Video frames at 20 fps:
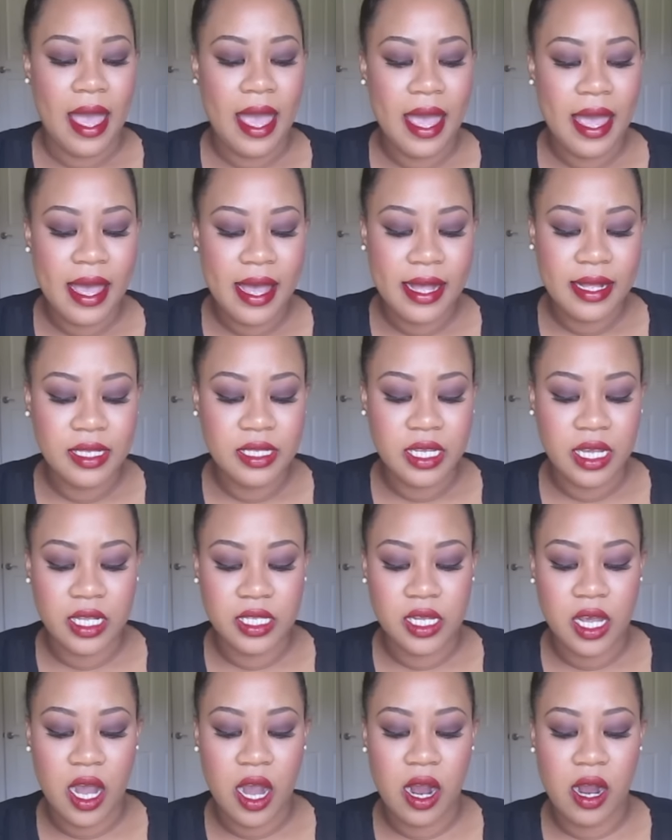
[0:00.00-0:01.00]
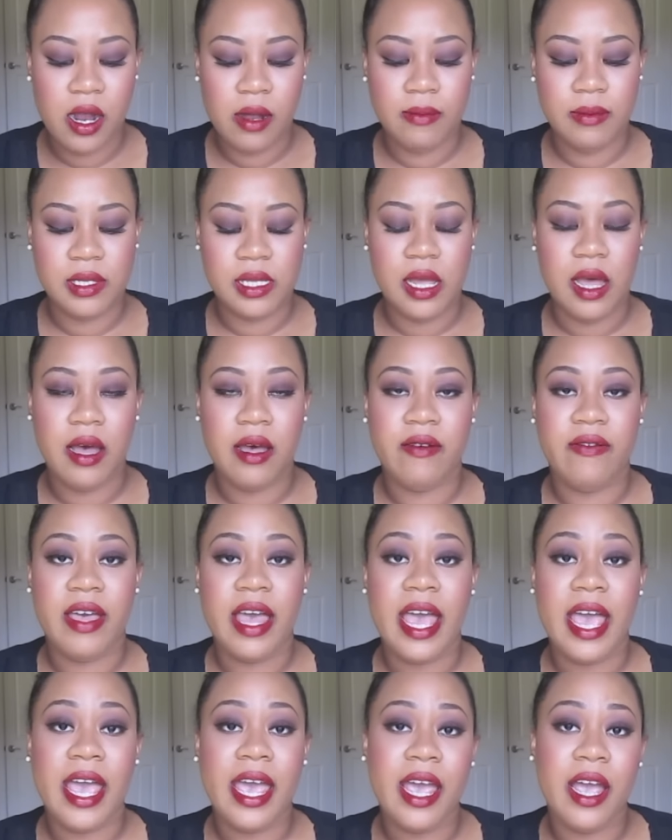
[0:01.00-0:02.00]
And in terms of
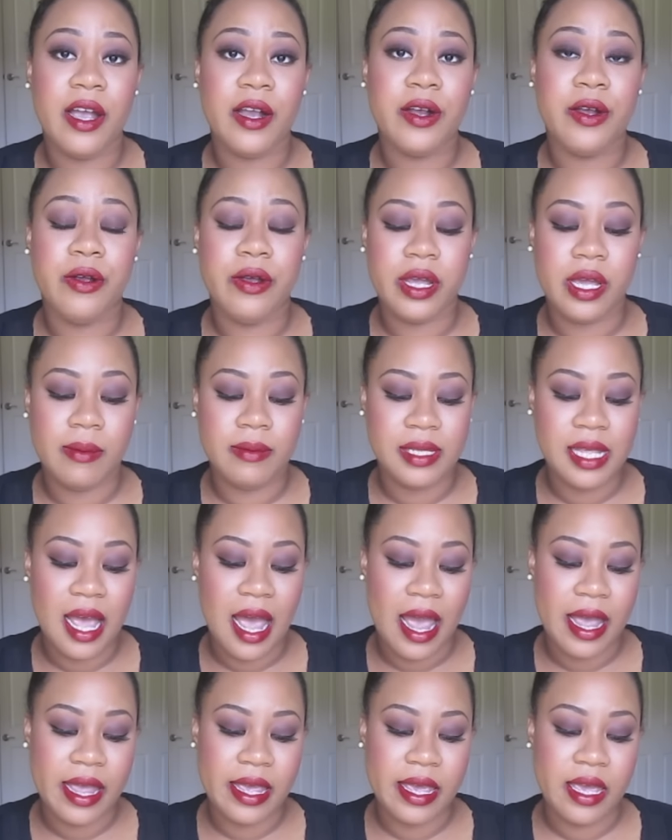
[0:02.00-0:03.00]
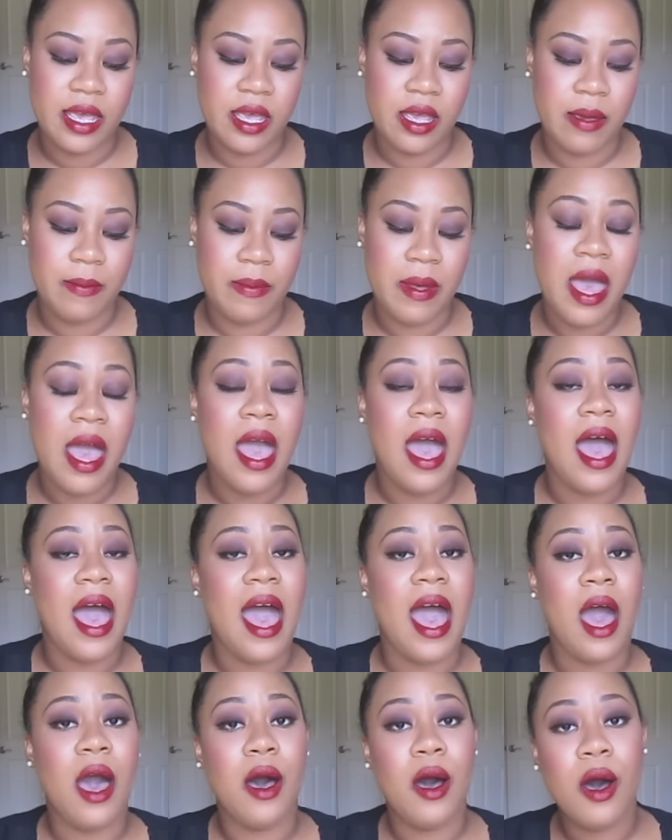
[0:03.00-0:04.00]
hand creams that I keep
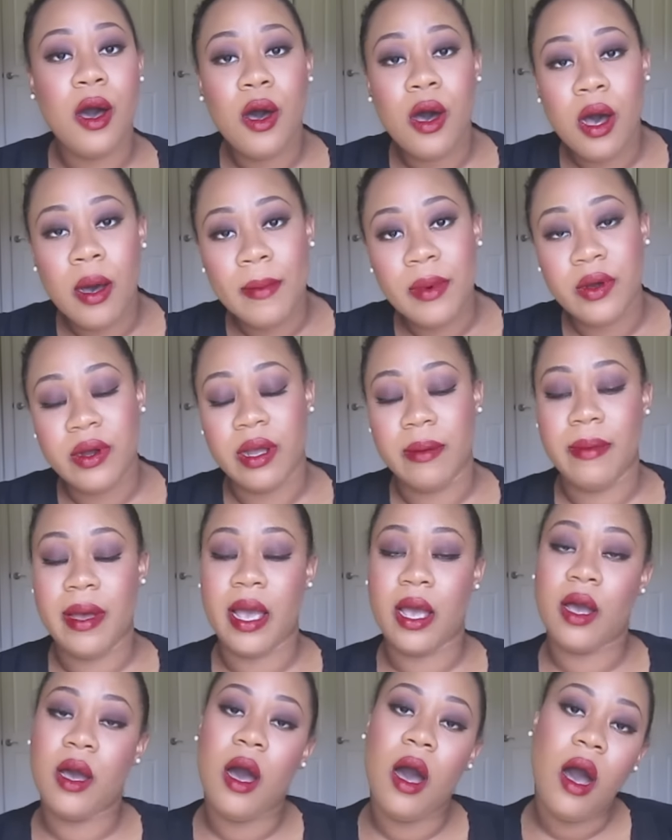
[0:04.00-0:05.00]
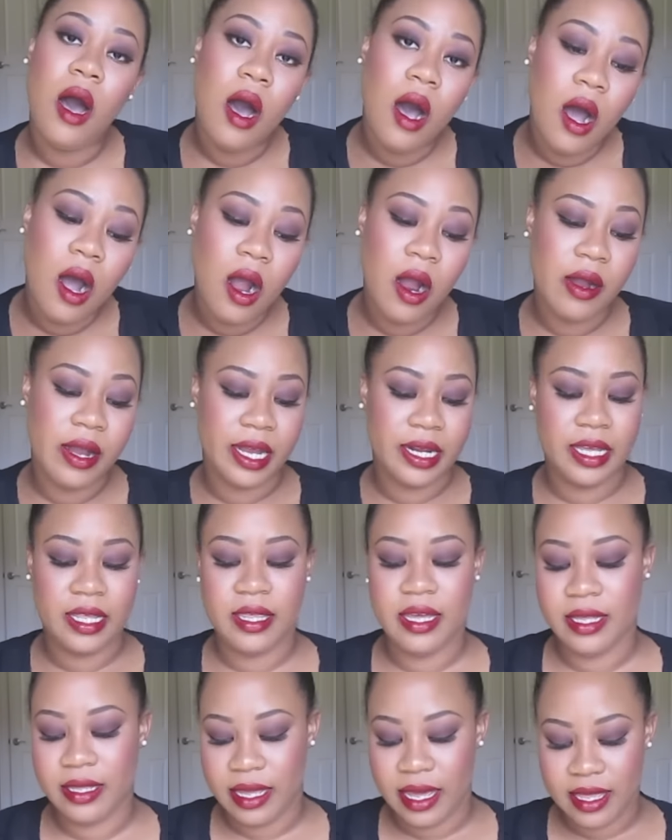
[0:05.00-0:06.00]
at home or in my car or
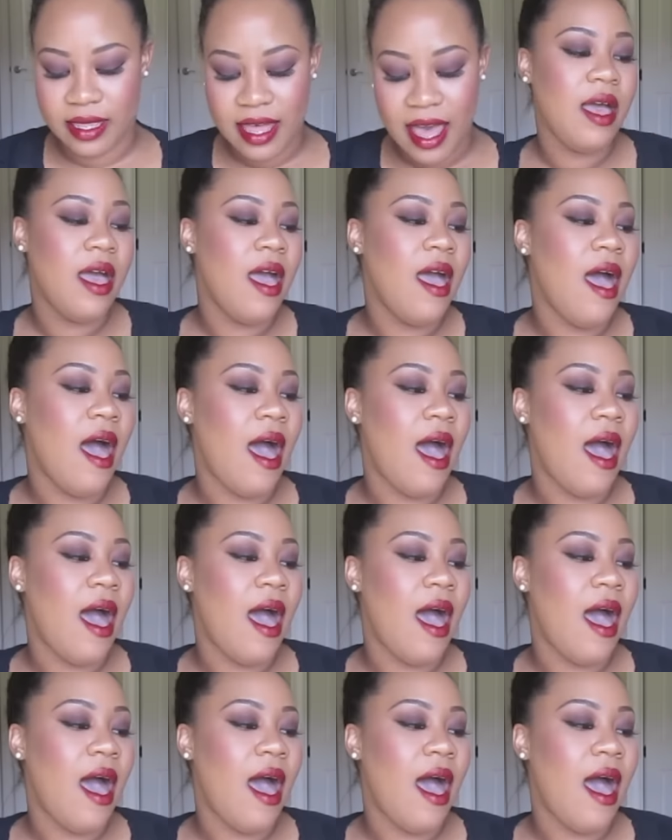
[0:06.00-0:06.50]
anything like that,